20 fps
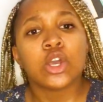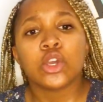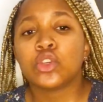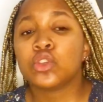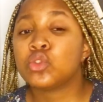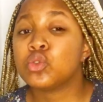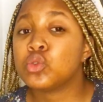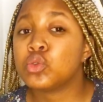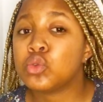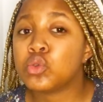
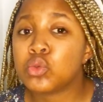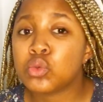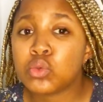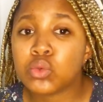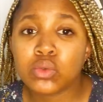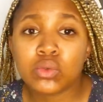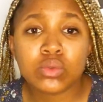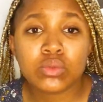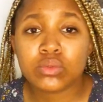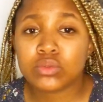
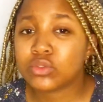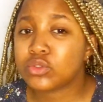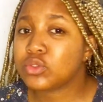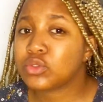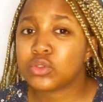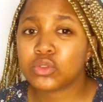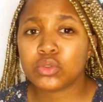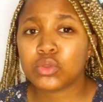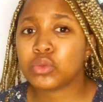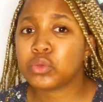you
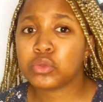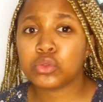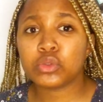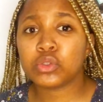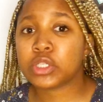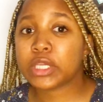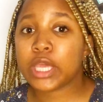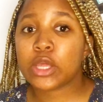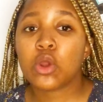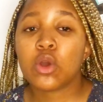you
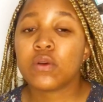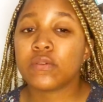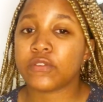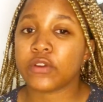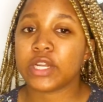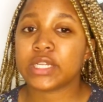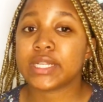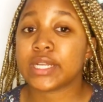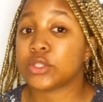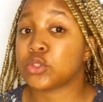you get
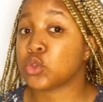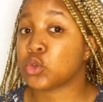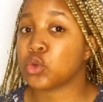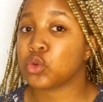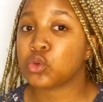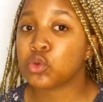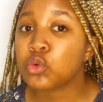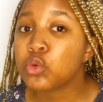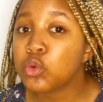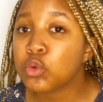over it as a
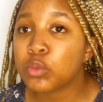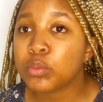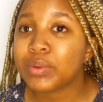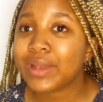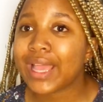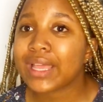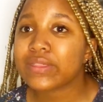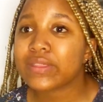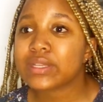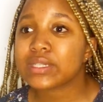group
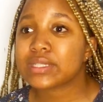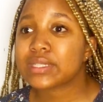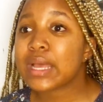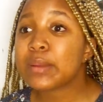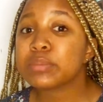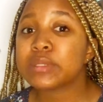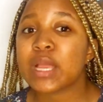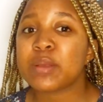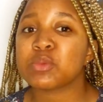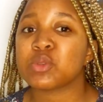like there's
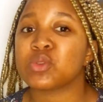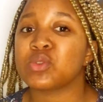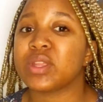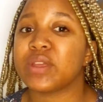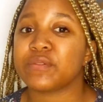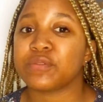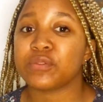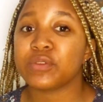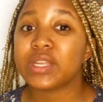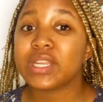sometimes we
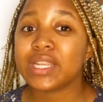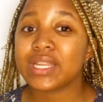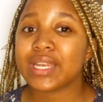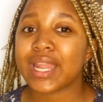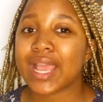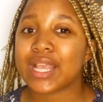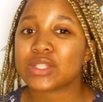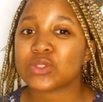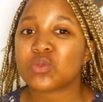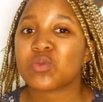have really
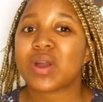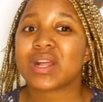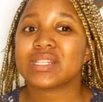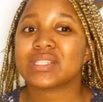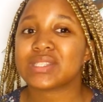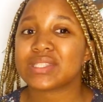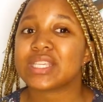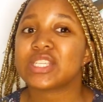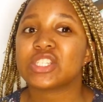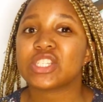nice one
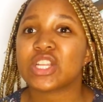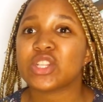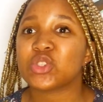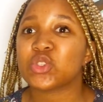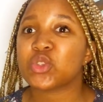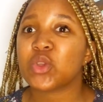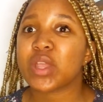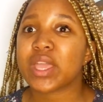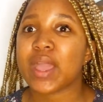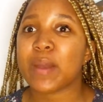sessions
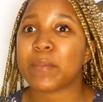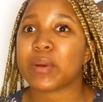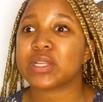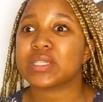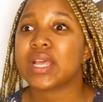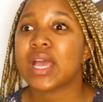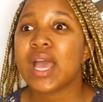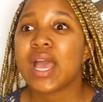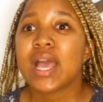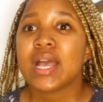talking
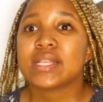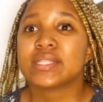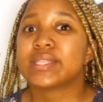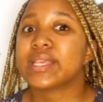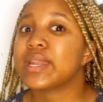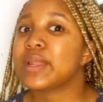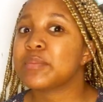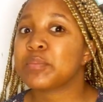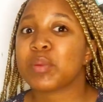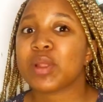about
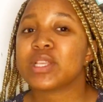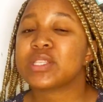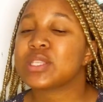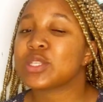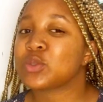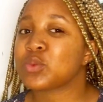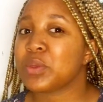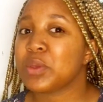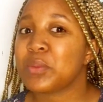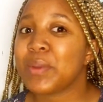certain
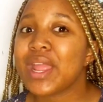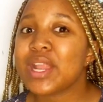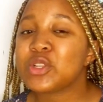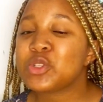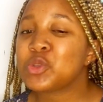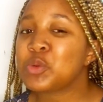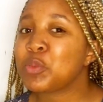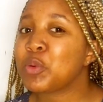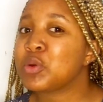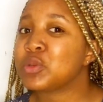places we went
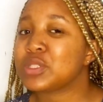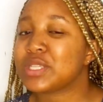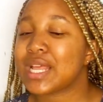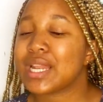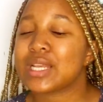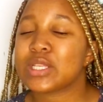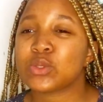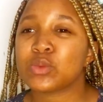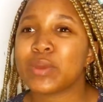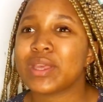to people would tell
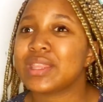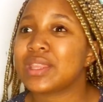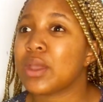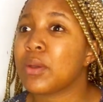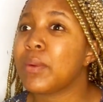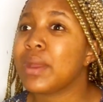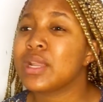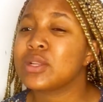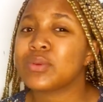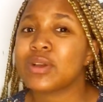us where they
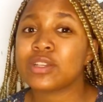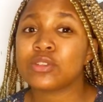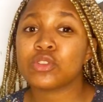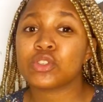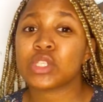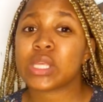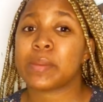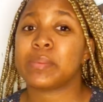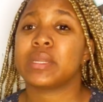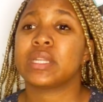went what that
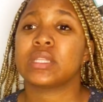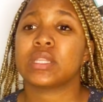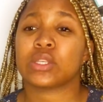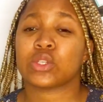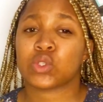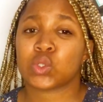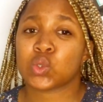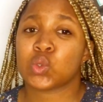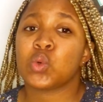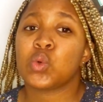used happen the
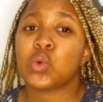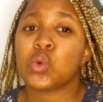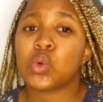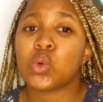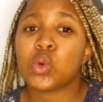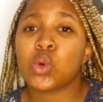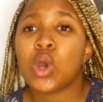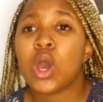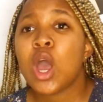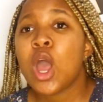
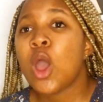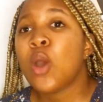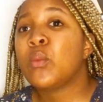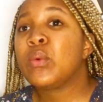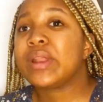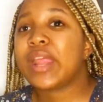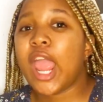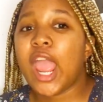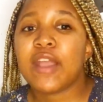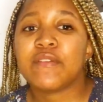school
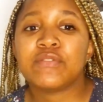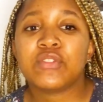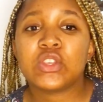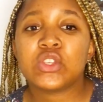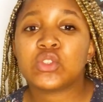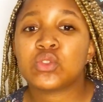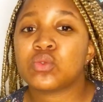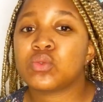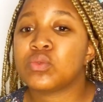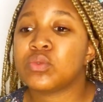we would have
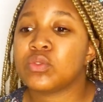these